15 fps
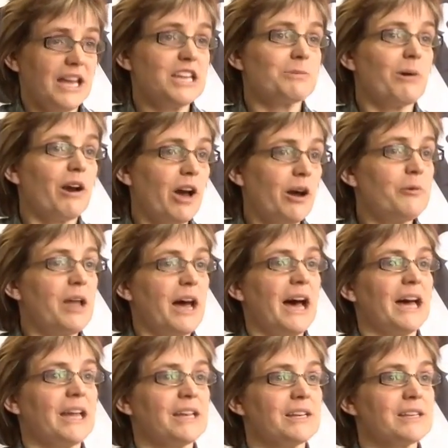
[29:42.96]
into our own
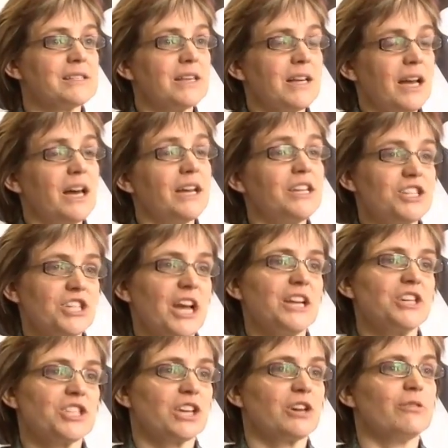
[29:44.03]
hands and
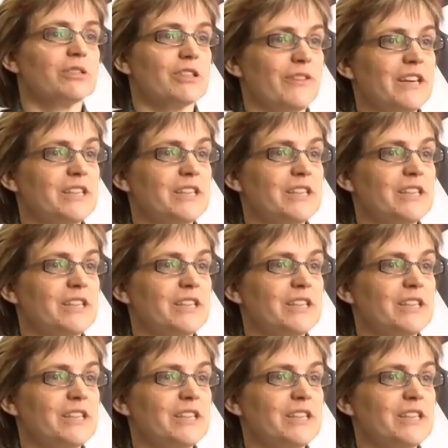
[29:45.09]
change the course of